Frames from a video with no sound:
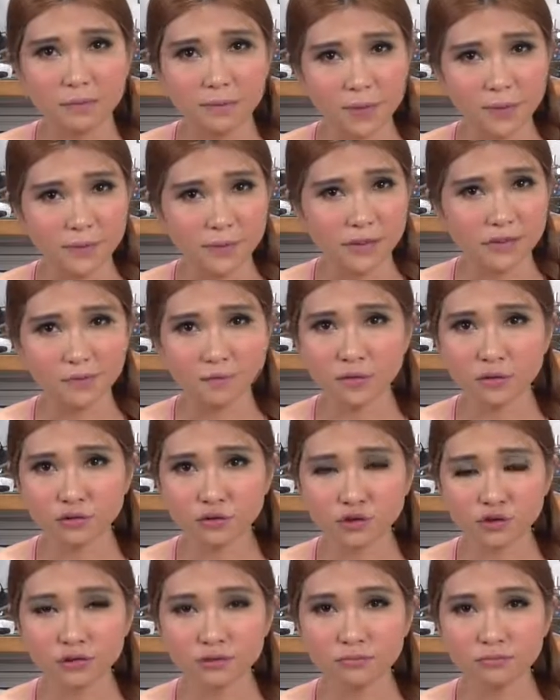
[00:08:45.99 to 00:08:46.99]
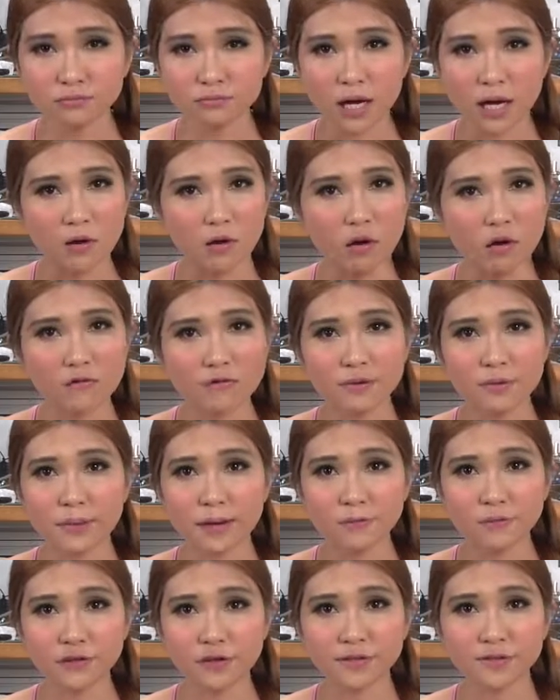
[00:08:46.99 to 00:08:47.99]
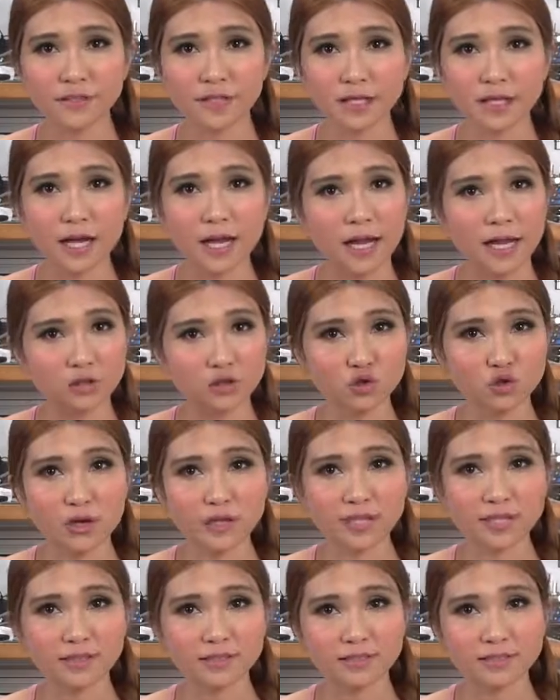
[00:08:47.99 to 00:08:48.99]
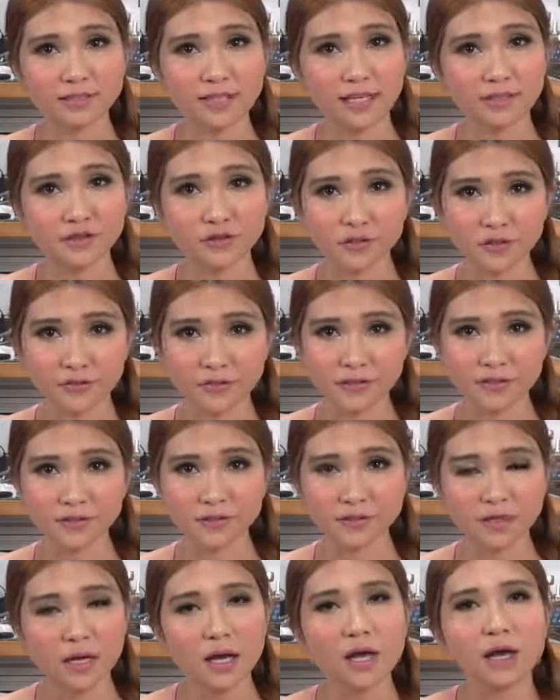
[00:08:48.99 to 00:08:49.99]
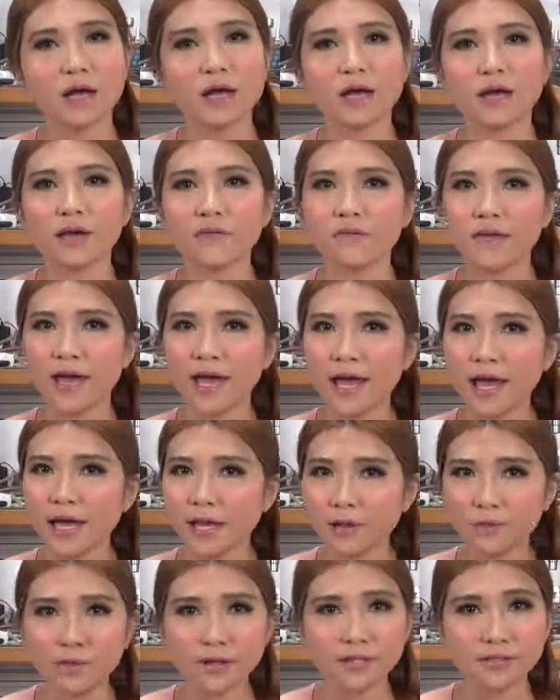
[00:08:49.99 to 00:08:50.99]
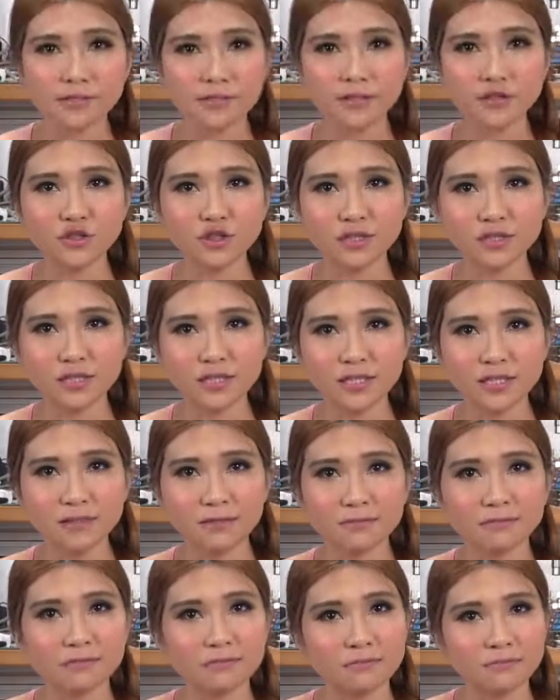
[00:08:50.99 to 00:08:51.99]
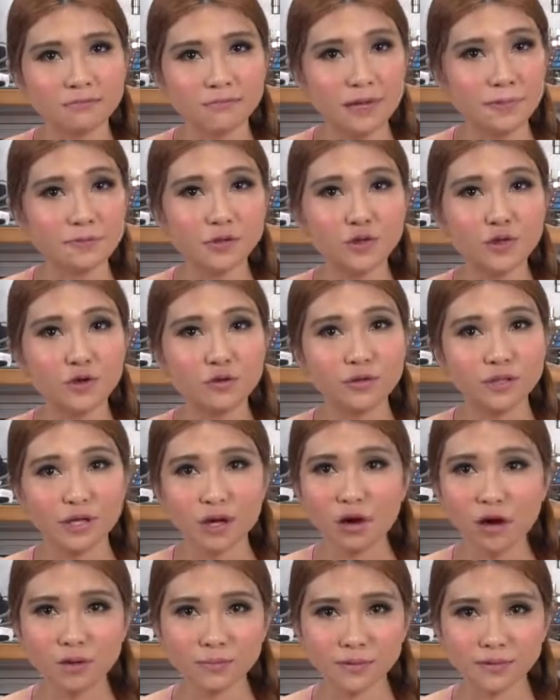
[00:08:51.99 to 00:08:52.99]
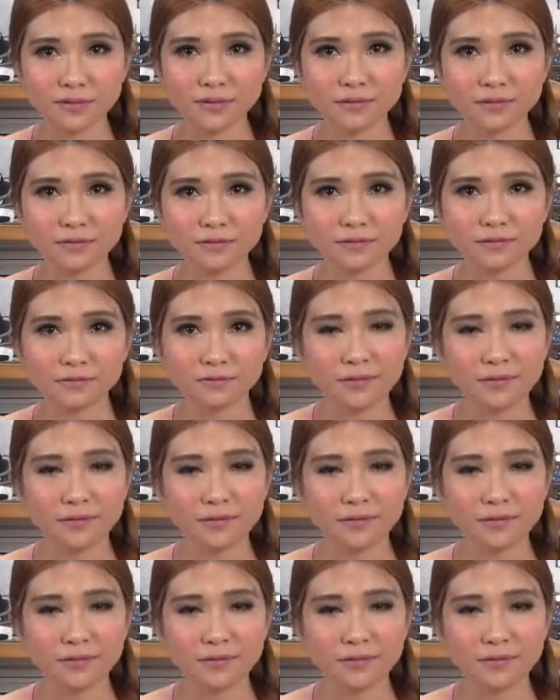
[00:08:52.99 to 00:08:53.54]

Maybe in the future, I'll offer my friends an electronic design service. If anyone is interested, let me know in the comments.